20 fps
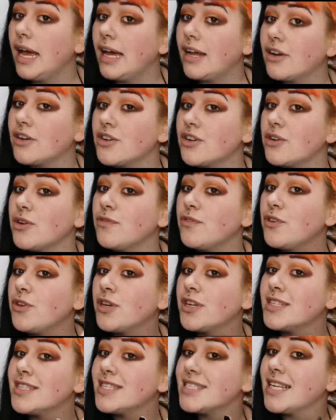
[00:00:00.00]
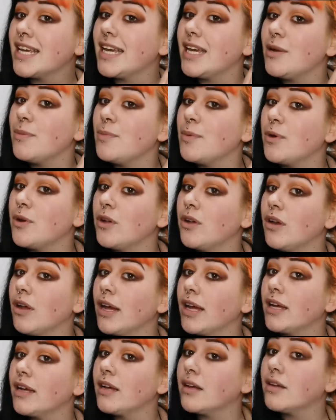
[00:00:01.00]
And I don't know if you can see, but
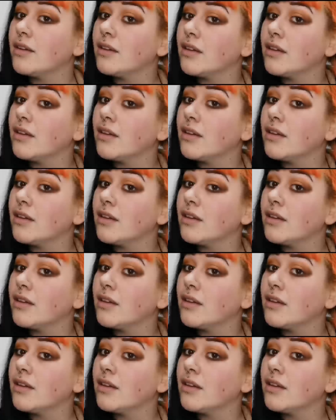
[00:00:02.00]
like